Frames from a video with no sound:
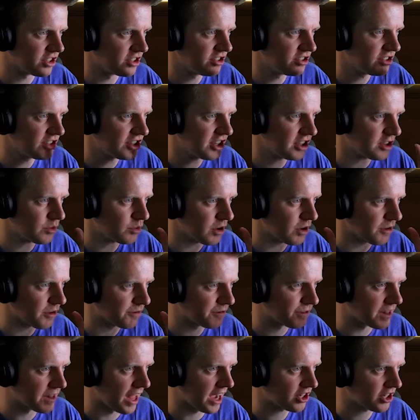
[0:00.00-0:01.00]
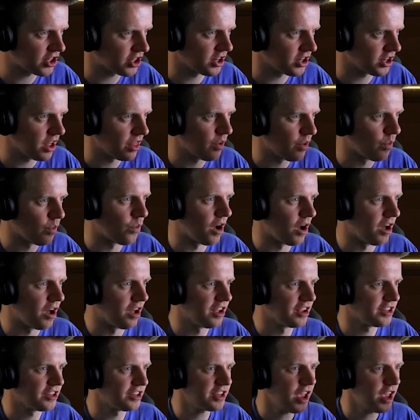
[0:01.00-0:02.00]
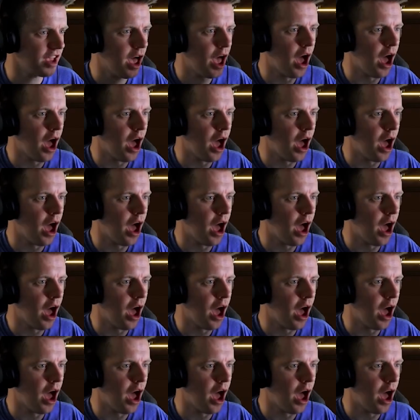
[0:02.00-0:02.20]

you see the reflection on the walls.